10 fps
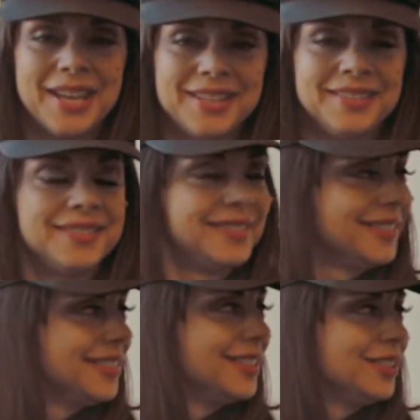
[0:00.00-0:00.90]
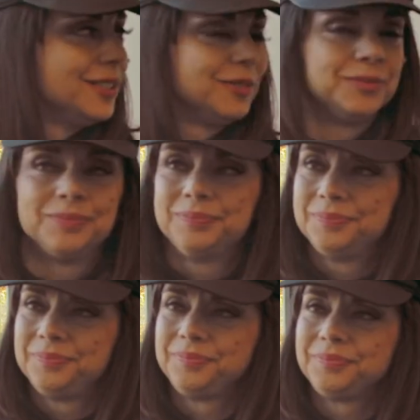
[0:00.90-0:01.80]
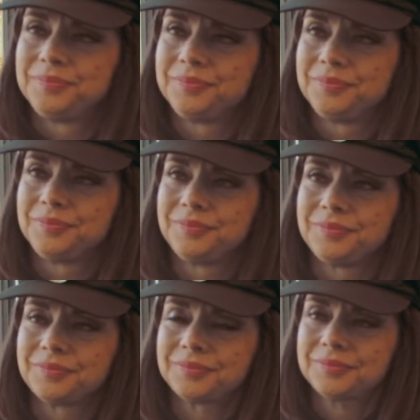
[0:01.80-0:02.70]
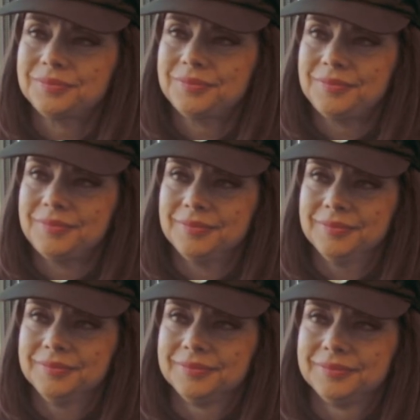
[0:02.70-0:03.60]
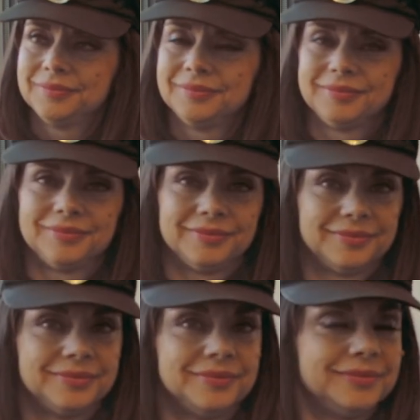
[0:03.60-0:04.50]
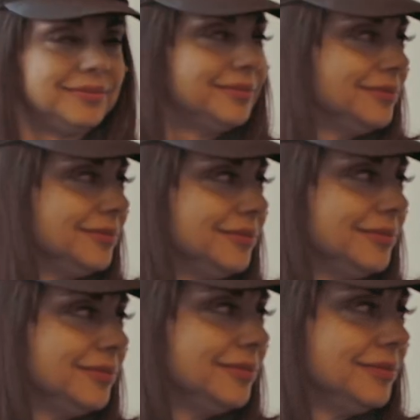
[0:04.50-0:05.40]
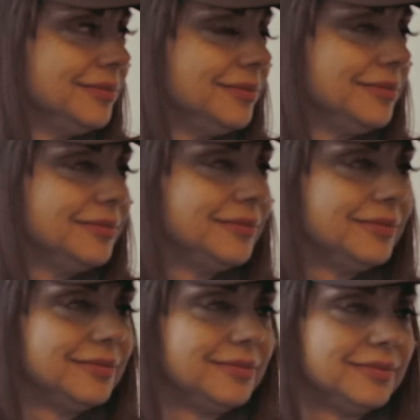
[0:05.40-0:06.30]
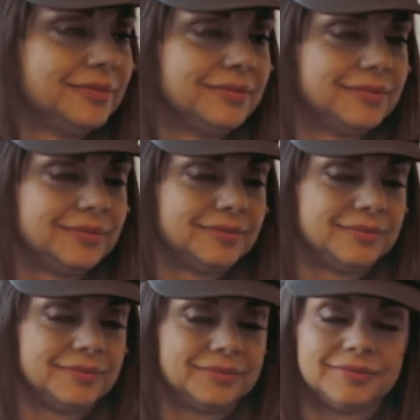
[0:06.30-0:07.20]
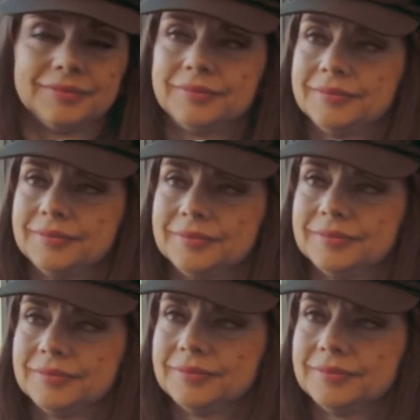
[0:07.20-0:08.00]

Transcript: The person shown says nothing.